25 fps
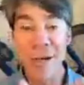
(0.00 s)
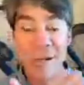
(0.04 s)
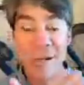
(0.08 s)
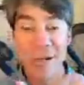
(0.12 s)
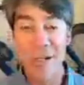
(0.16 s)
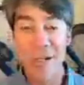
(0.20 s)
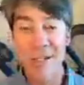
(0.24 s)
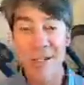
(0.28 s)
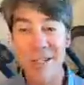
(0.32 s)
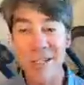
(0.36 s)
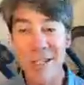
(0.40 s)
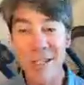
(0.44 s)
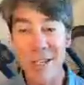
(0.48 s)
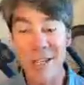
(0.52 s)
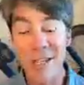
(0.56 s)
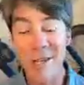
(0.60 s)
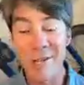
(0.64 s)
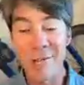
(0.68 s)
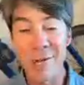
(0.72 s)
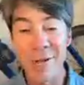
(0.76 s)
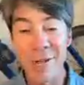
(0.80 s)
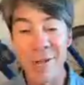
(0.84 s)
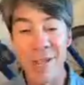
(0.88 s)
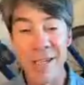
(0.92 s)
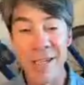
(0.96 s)
It's just, it
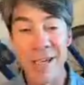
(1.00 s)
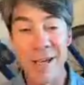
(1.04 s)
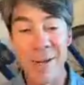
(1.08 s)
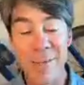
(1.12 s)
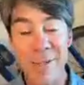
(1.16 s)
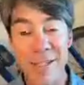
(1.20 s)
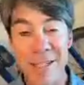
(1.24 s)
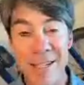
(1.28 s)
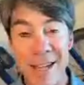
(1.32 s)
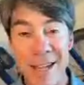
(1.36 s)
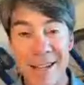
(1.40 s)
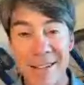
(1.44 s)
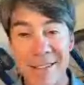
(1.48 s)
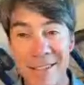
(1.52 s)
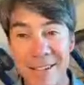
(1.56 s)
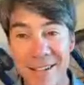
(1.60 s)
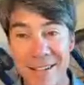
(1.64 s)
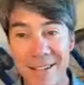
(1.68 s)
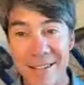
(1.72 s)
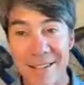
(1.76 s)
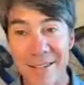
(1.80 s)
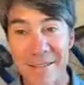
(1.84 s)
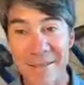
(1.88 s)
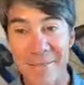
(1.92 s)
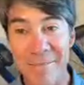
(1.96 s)
really comes down
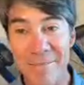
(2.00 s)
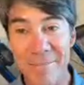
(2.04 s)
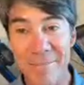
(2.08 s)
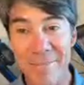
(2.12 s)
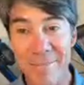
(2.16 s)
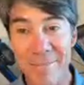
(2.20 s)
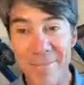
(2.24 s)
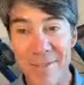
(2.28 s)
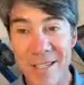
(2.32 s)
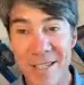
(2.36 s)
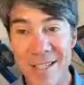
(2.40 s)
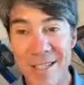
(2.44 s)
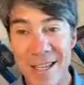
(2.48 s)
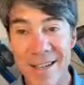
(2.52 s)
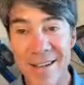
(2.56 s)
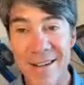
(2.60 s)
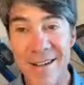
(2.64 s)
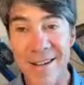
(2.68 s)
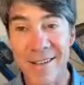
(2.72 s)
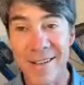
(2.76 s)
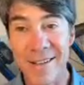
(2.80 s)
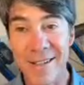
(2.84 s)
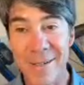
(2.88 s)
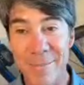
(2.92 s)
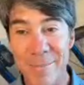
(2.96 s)
to sitting
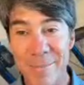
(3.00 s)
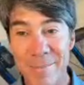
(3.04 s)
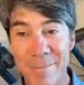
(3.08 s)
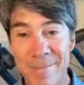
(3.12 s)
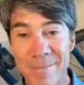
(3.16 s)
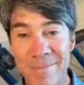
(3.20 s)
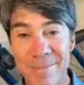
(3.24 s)
on the,